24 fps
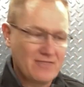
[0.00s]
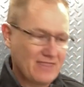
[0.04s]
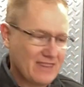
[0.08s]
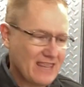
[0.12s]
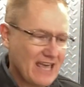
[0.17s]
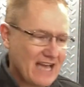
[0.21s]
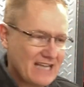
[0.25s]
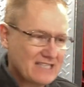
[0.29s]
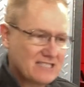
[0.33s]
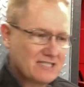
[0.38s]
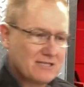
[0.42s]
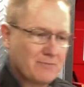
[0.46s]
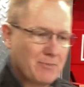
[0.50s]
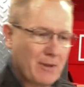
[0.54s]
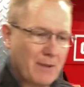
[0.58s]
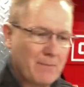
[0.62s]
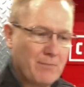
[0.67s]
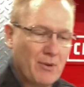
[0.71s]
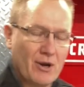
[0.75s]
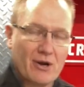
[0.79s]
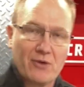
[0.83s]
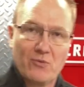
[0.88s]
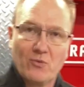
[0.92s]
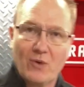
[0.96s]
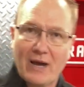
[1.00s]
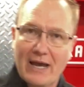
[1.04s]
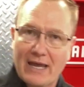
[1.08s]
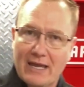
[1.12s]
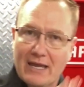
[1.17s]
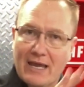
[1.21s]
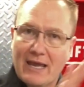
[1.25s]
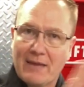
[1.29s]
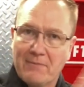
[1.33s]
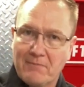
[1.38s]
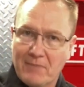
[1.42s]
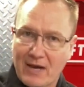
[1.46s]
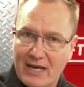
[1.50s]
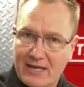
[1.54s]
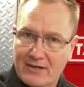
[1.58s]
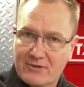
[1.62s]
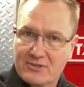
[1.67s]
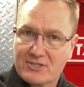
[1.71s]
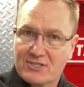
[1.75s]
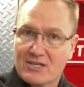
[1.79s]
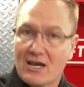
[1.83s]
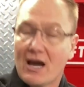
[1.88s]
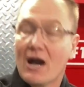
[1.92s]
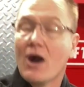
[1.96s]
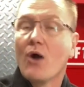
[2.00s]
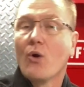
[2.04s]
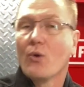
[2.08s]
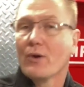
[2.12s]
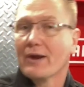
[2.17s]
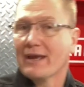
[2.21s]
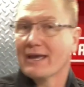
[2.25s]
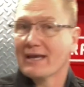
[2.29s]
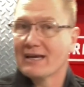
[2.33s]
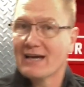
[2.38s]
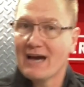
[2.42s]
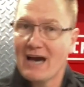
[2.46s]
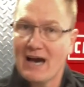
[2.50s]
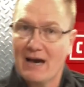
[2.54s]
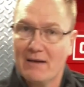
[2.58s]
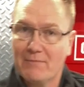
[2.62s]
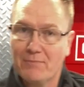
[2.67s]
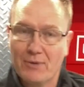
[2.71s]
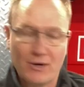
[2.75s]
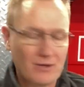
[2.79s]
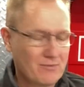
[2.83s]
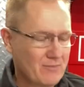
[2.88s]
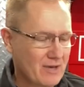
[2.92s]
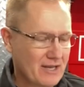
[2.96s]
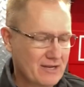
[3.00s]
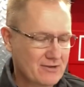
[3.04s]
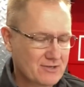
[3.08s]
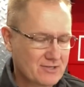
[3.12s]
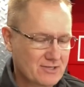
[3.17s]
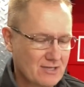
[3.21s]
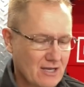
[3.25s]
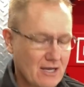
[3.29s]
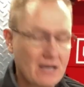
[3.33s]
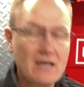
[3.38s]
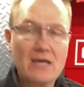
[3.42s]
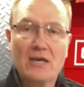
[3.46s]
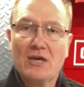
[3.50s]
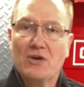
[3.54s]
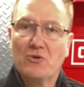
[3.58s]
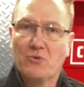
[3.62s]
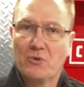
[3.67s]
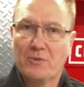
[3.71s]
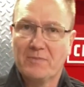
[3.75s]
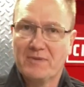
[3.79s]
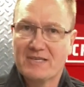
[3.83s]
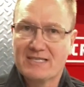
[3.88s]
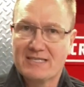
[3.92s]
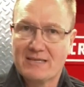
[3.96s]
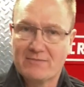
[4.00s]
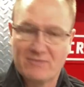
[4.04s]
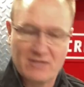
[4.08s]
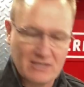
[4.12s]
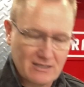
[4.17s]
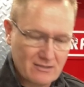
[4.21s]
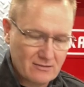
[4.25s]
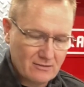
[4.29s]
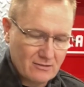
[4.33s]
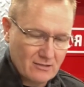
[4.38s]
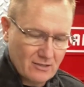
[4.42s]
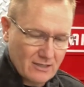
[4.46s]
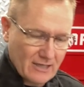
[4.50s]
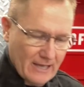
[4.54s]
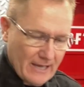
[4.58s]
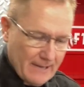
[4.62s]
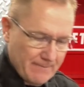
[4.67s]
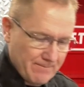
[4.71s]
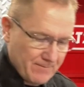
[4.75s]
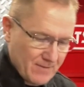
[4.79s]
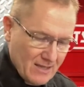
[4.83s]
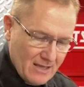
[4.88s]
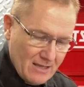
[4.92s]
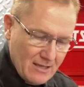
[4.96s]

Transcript: That's the big part. Why a miter saw or a compound miter saw would be something to look at.